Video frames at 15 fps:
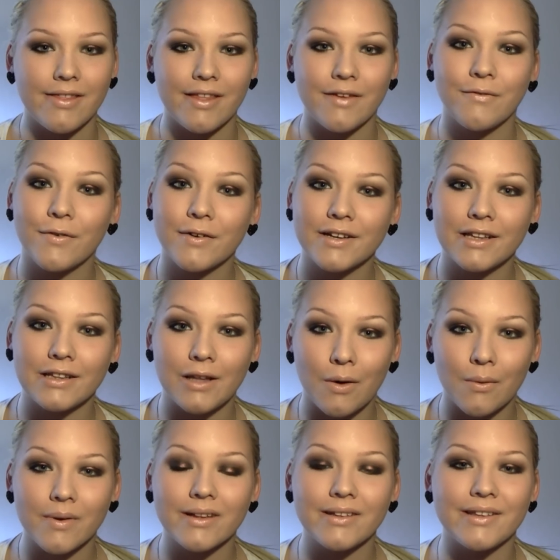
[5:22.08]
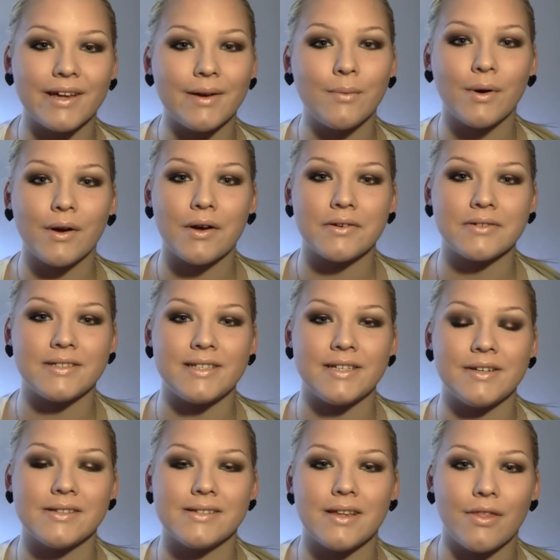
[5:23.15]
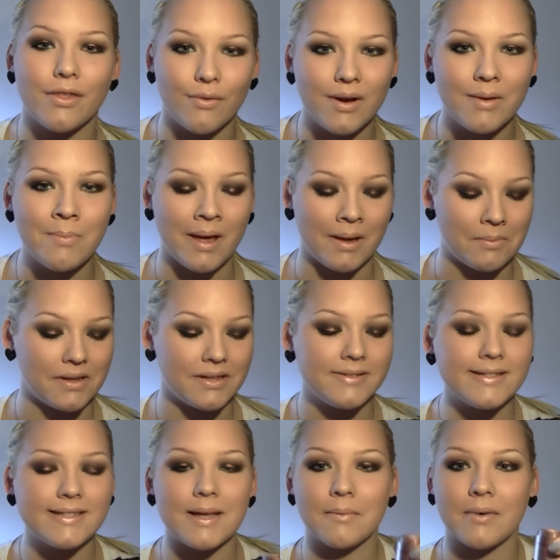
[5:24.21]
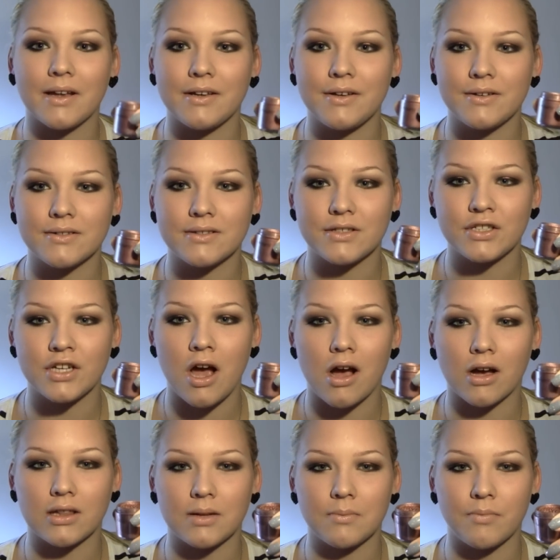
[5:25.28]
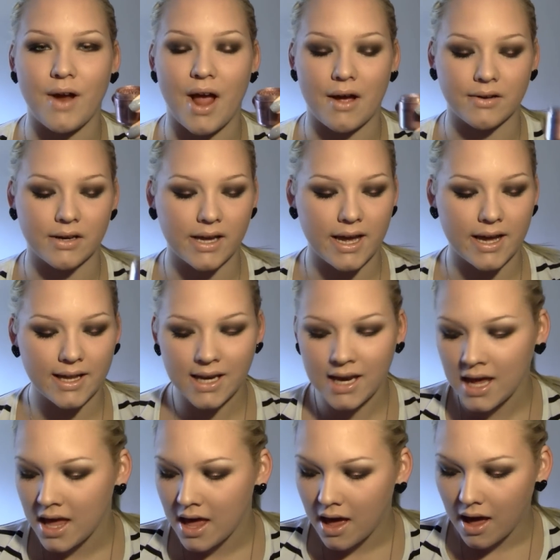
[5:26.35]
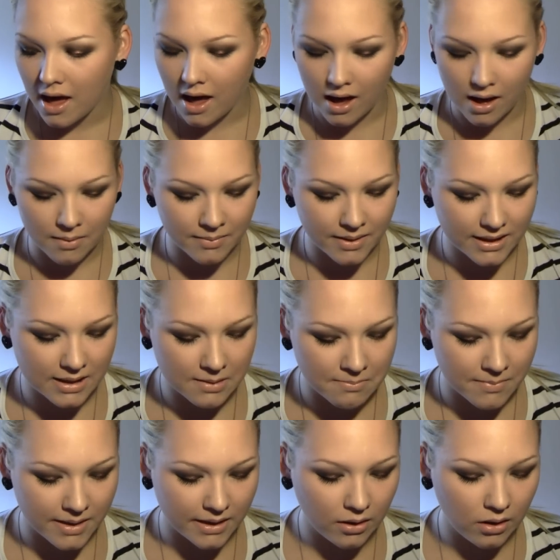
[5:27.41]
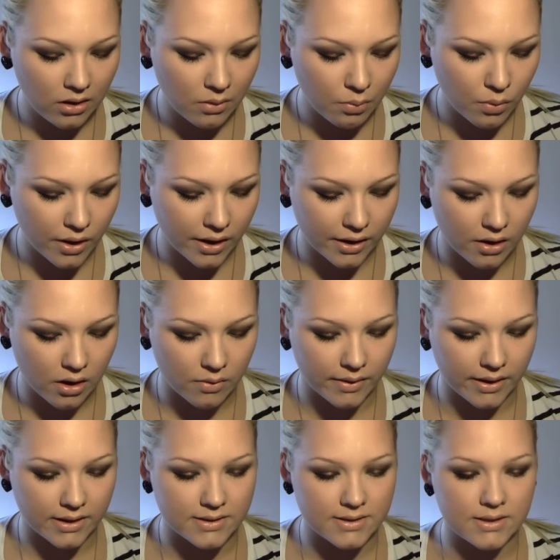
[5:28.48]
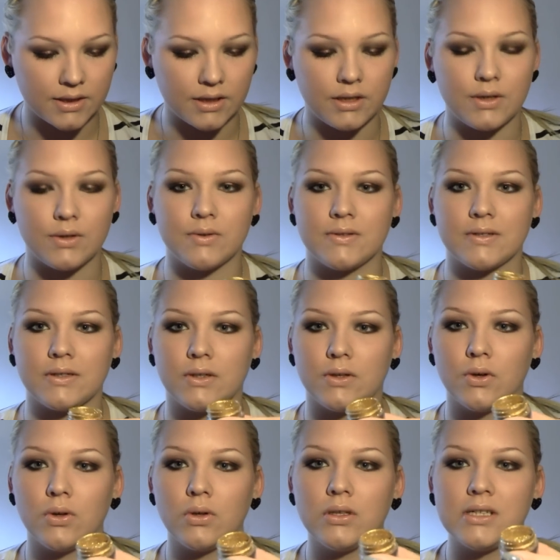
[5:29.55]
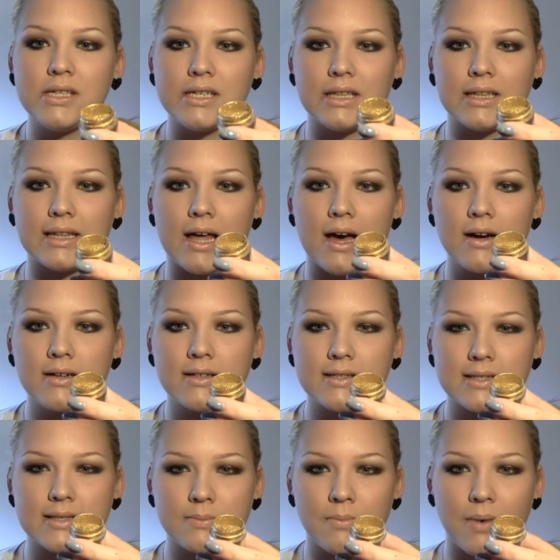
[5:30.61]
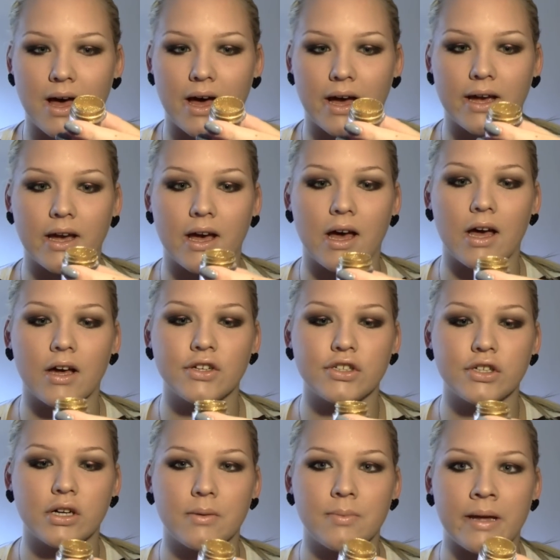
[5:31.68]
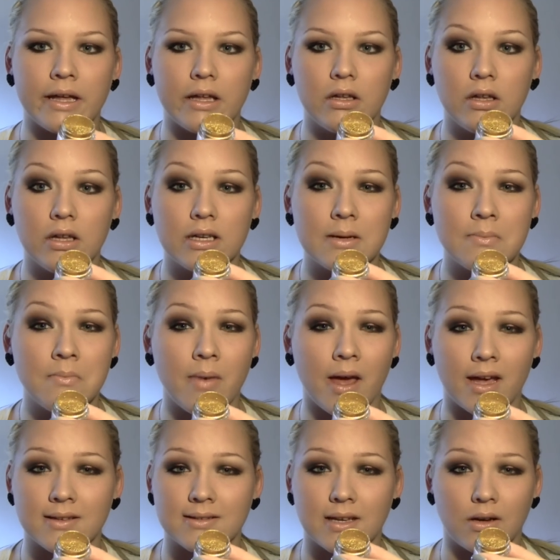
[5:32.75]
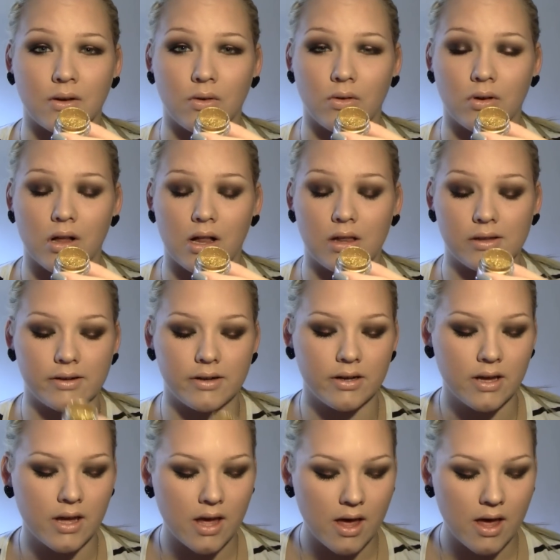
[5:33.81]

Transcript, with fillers: Now for the lower lip, we're going to use three pigments. I'm going to use chocolate brown again. Um, in the middle, we're going to use Goldilux by uh, Sugarpill, an amazing gold color.